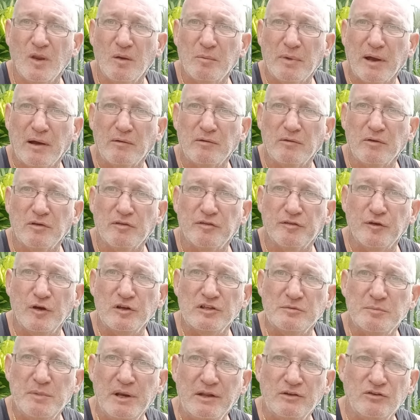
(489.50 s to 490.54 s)
about
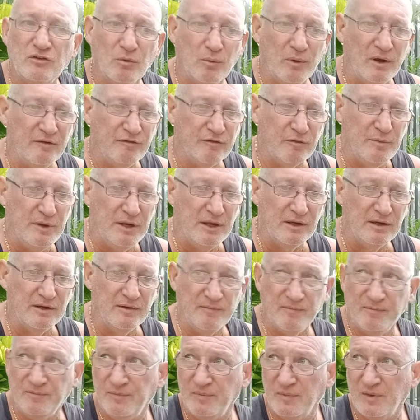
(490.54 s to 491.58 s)
30 minutes away from here.
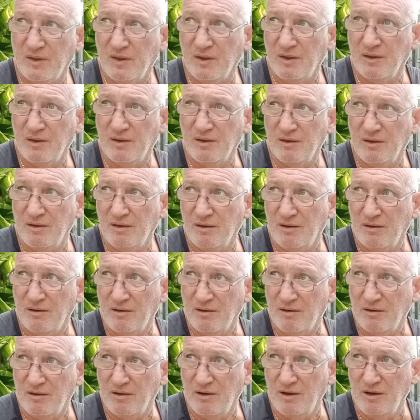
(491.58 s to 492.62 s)

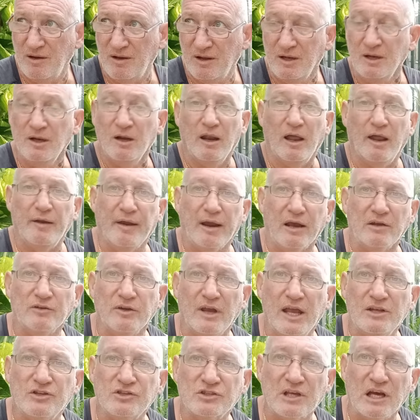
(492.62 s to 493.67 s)
Yeah. Anyway, guys,
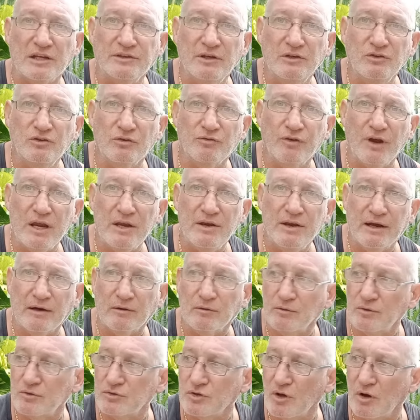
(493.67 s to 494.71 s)
it's starting to rain
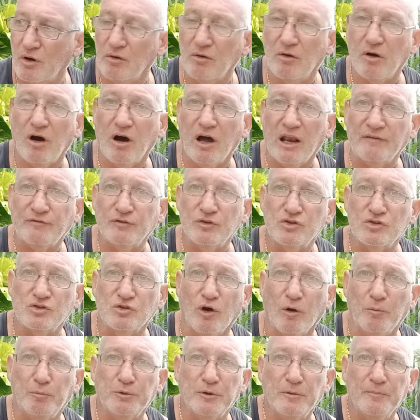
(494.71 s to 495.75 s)
now, so I have to
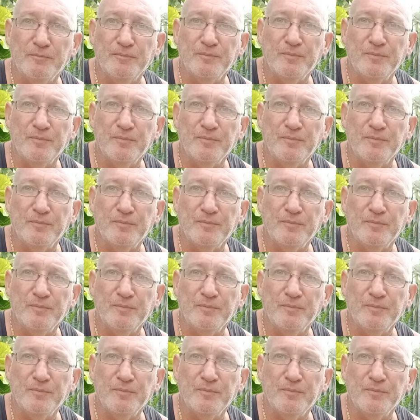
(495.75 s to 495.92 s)
stop.